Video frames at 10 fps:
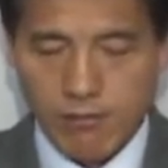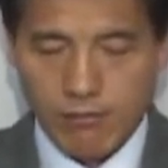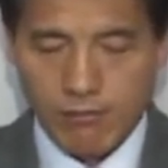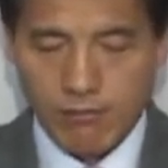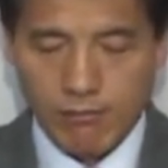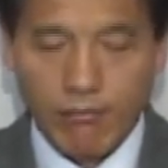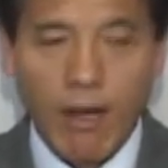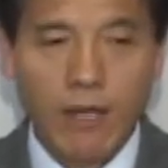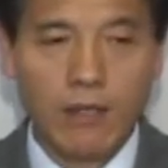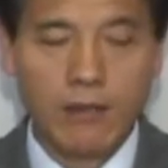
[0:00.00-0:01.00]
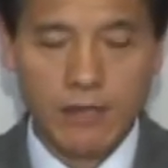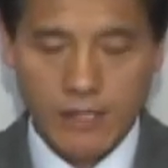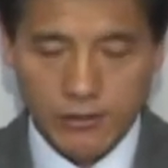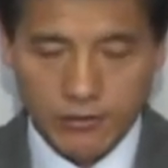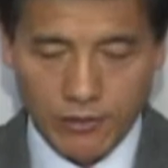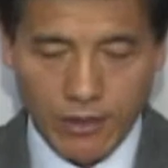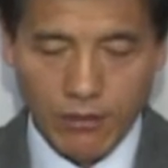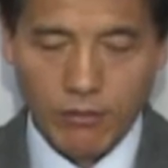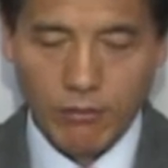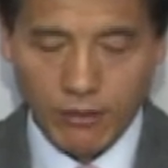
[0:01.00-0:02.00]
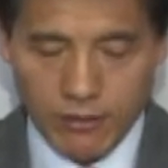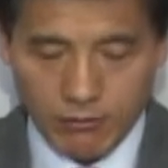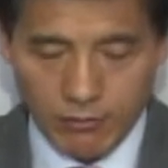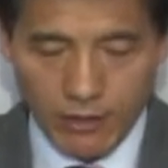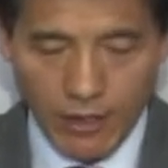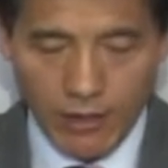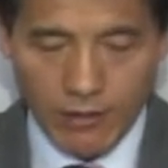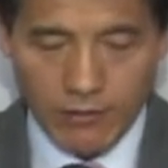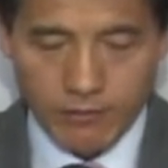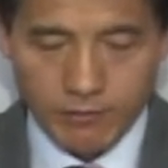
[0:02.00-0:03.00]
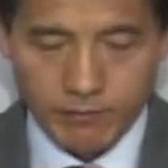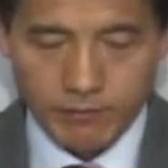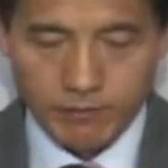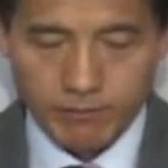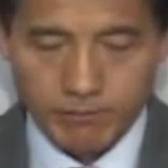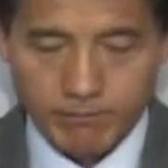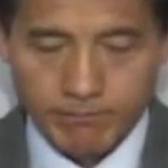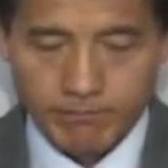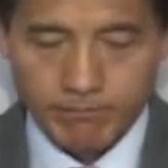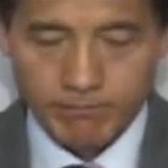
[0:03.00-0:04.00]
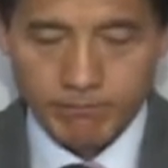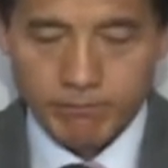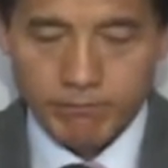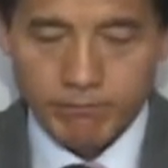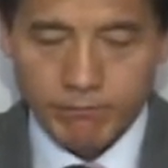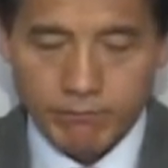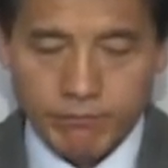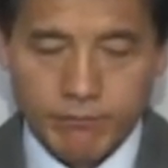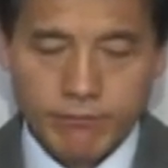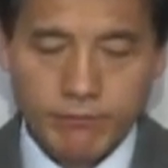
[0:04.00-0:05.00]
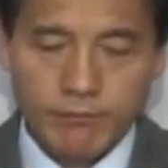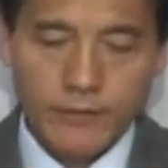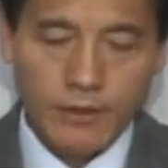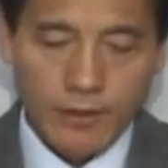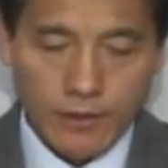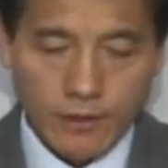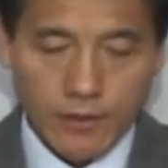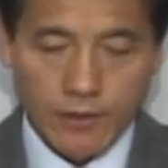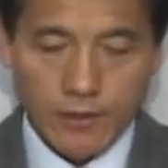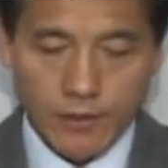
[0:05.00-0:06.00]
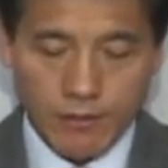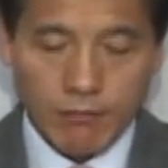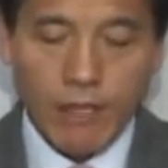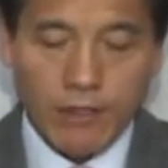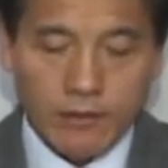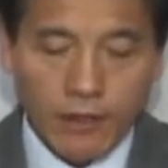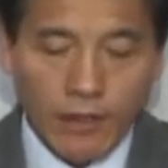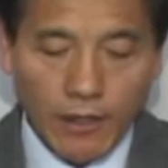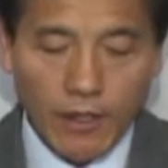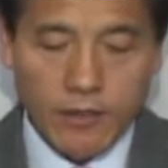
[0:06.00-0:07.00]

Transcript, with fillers: Another duty of a believer in the end of times is to love.